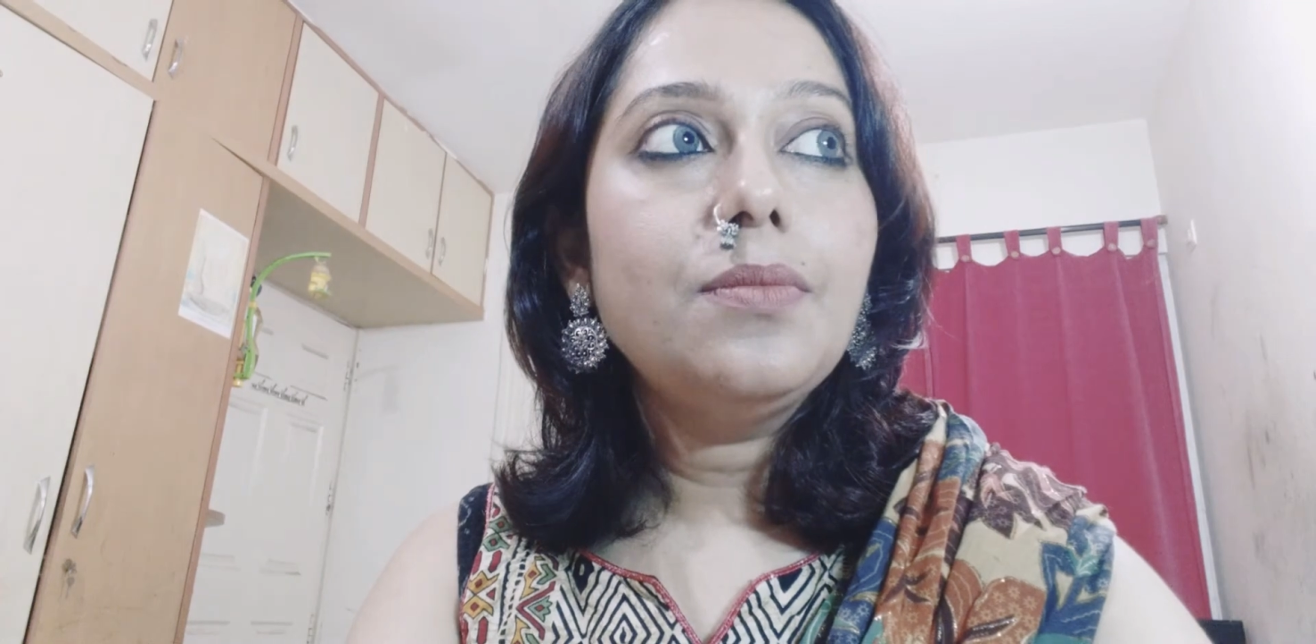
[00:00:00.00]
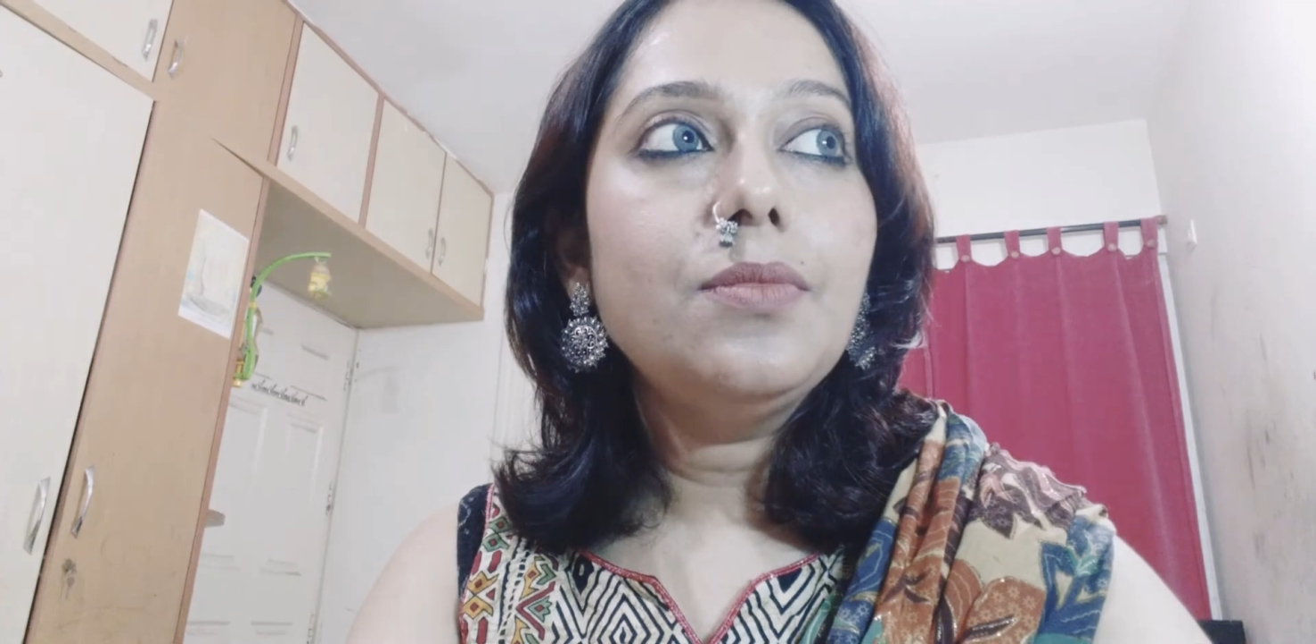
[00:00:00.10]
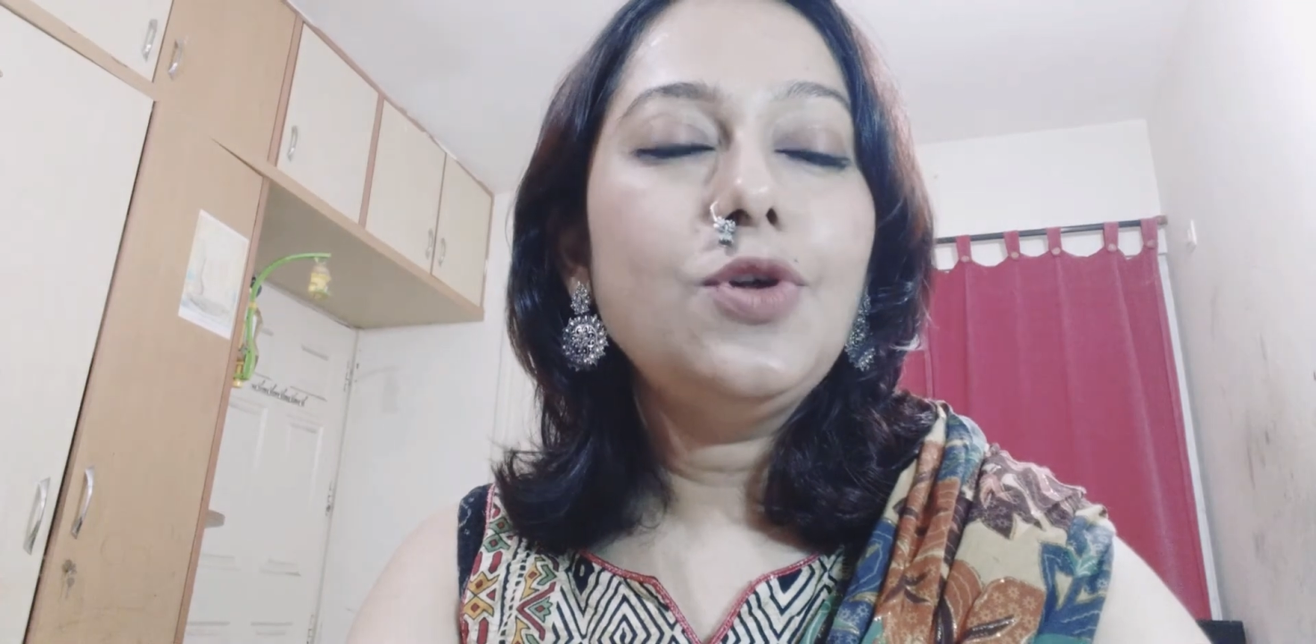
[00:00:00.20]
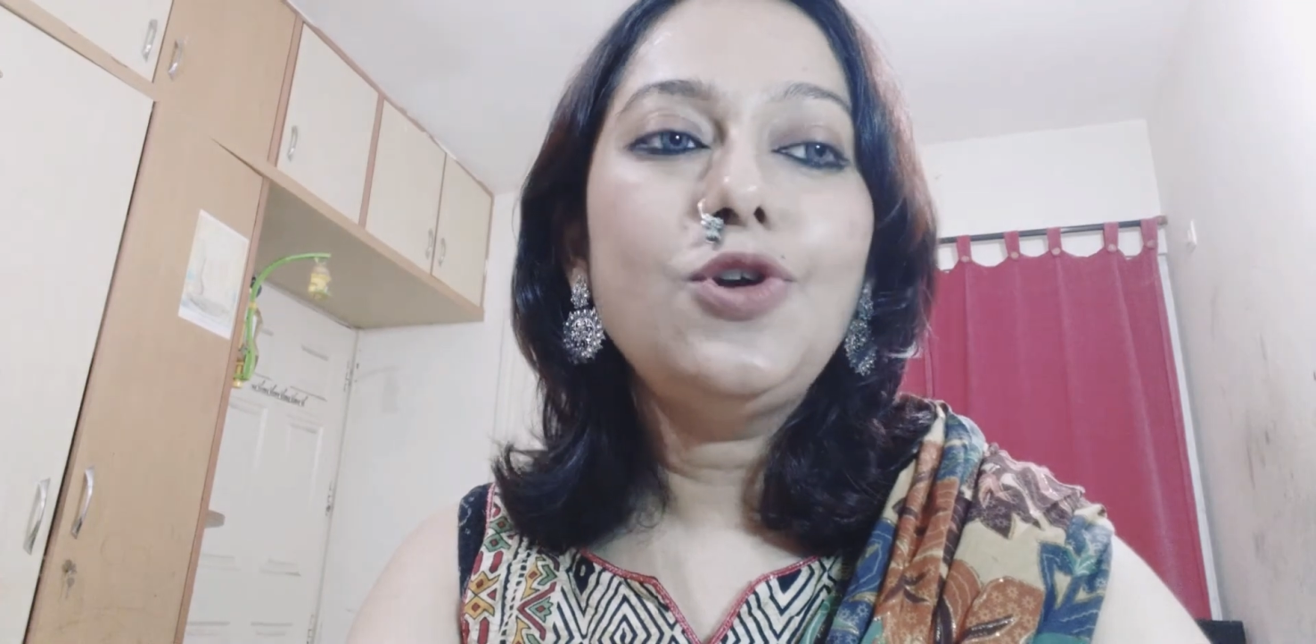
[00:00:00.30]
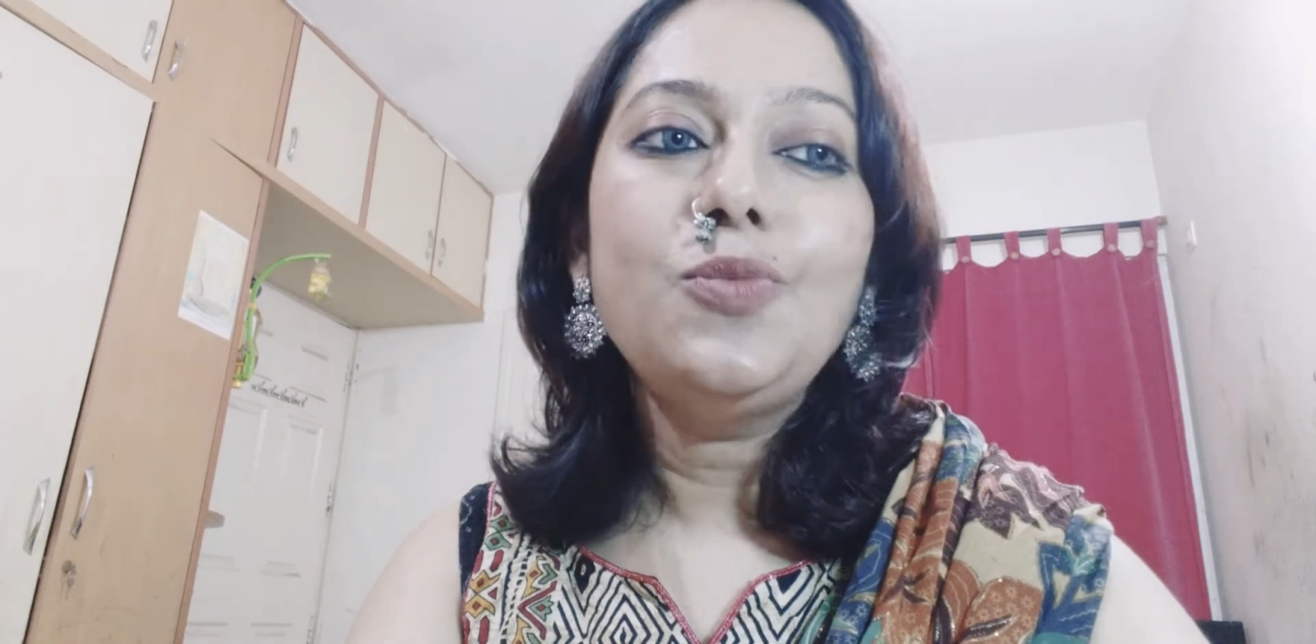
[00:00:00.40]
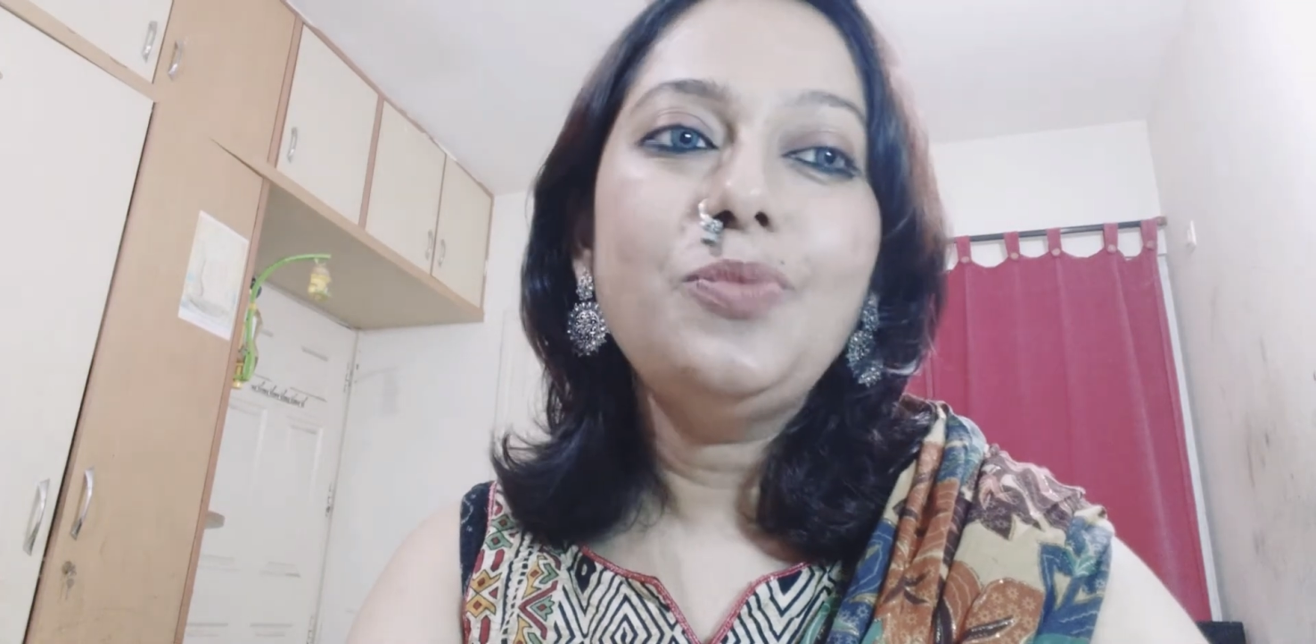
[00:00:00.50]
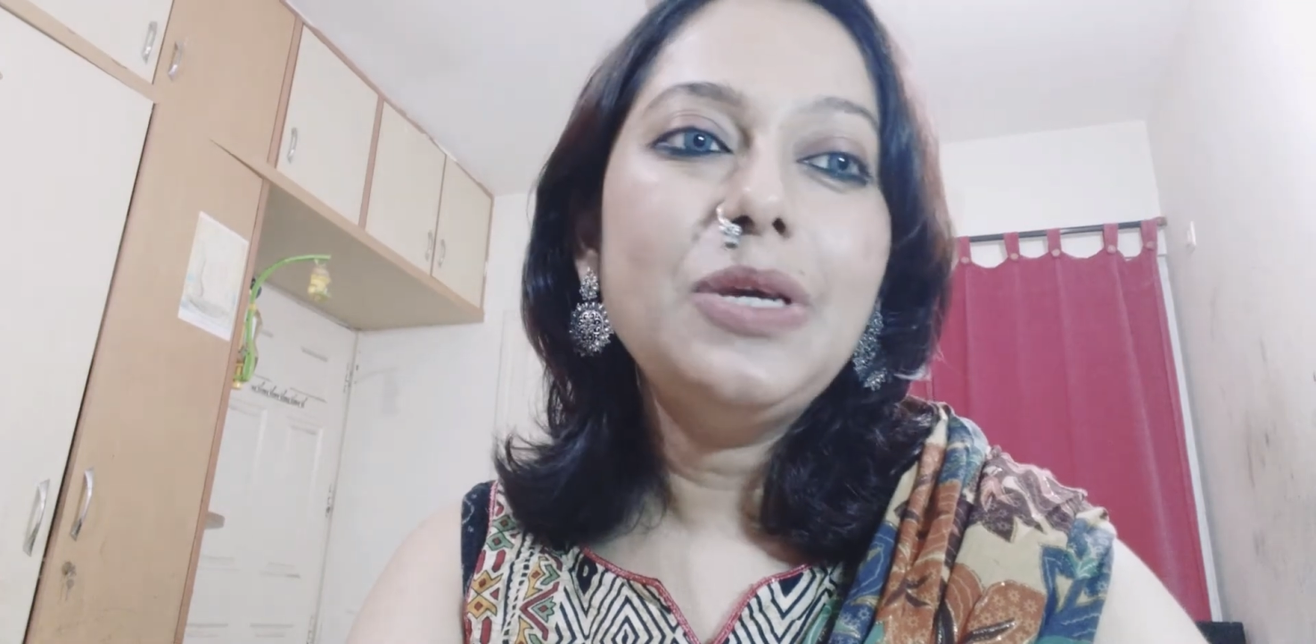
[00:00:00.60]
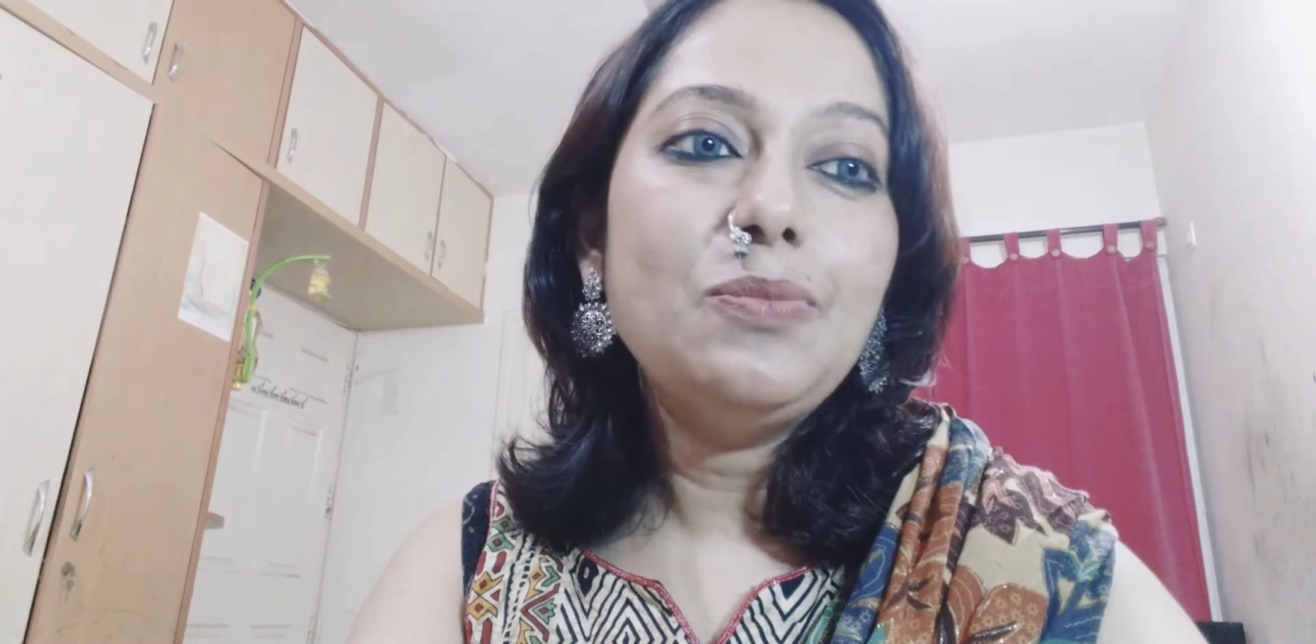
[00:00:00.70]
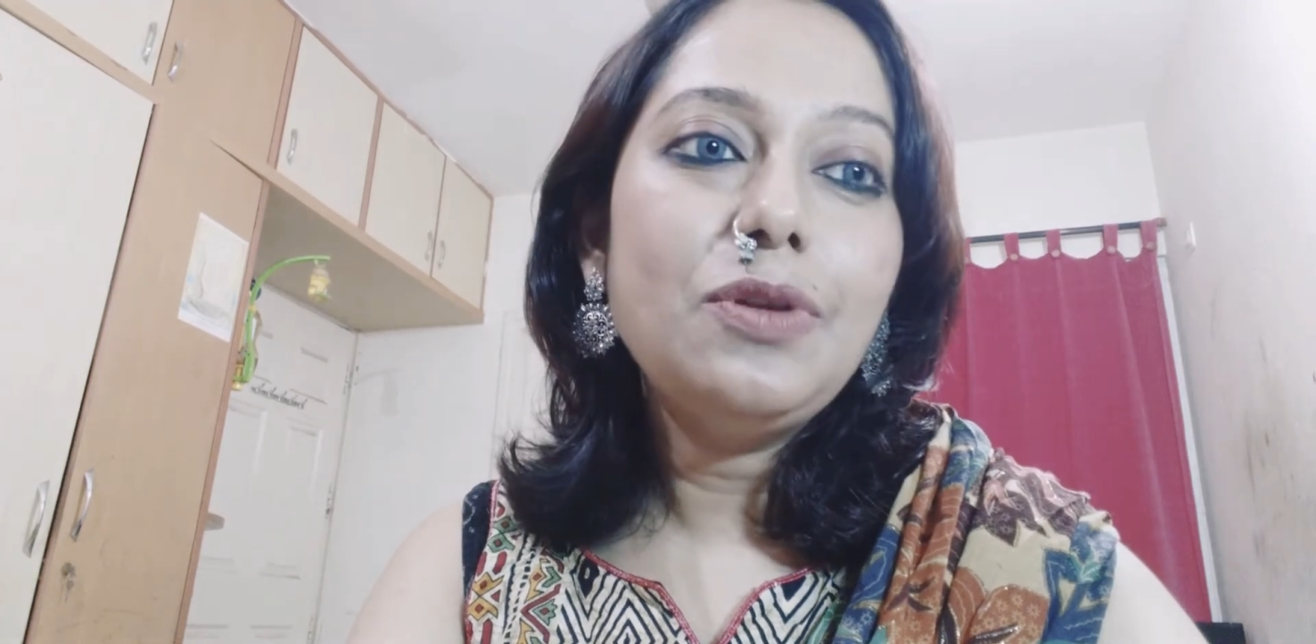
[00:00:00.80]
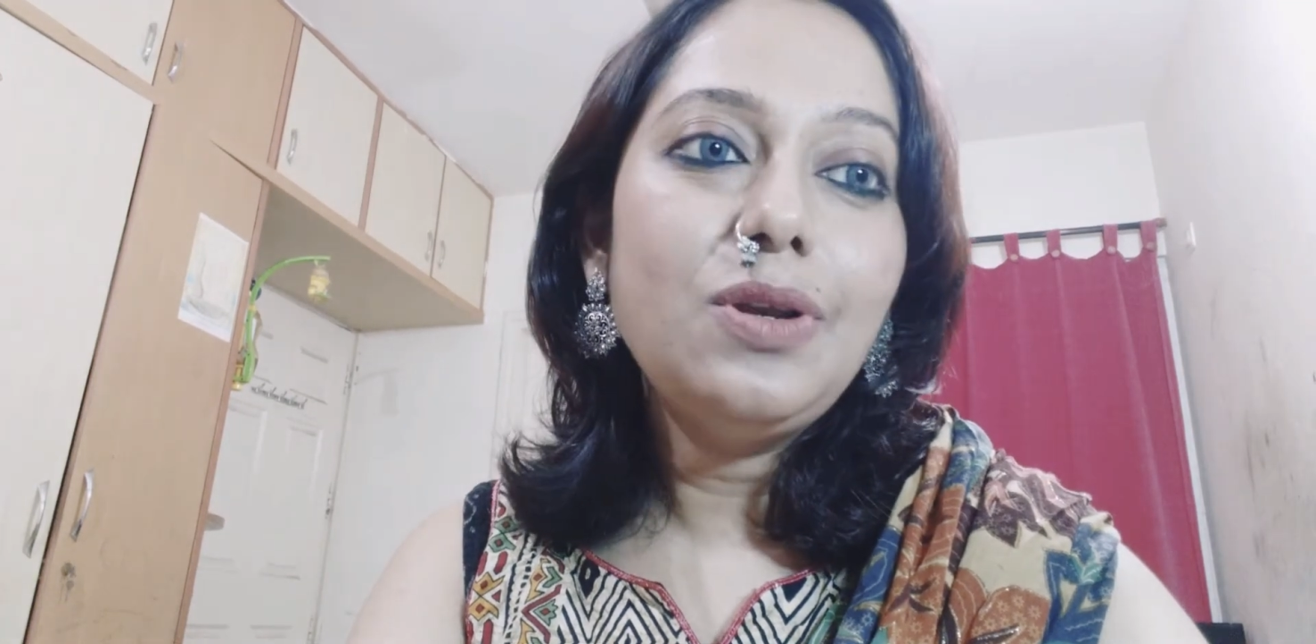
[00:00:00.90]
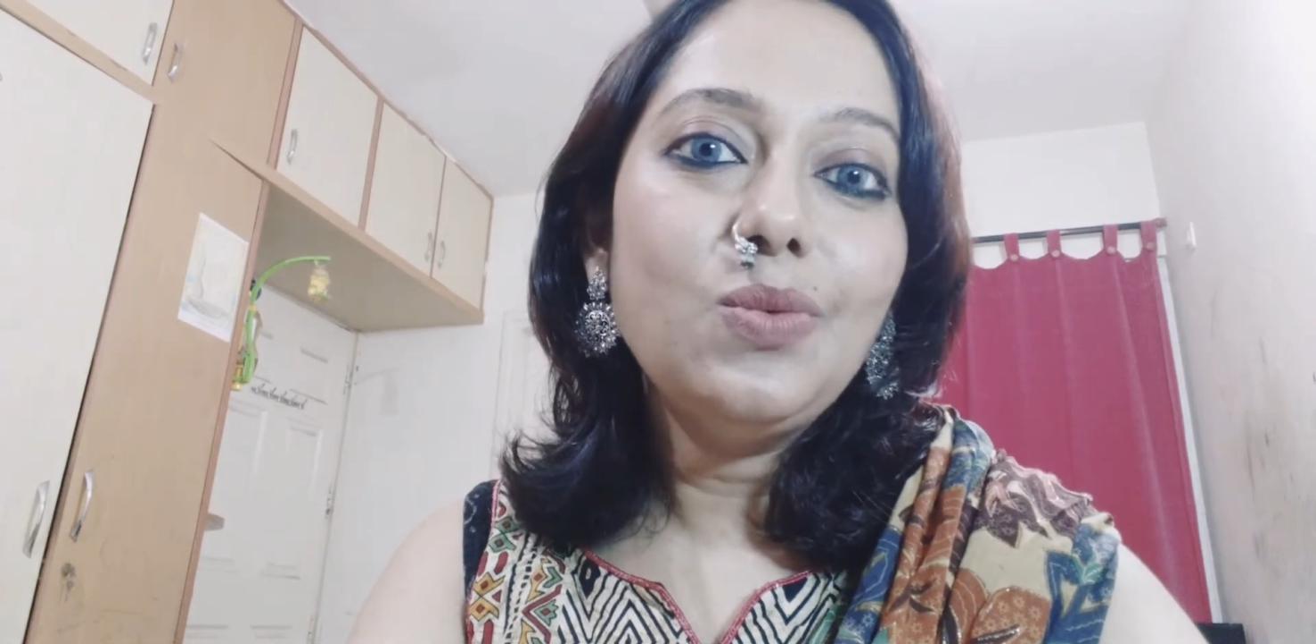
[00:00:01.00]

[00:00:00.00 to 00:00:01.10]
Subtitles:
you know, people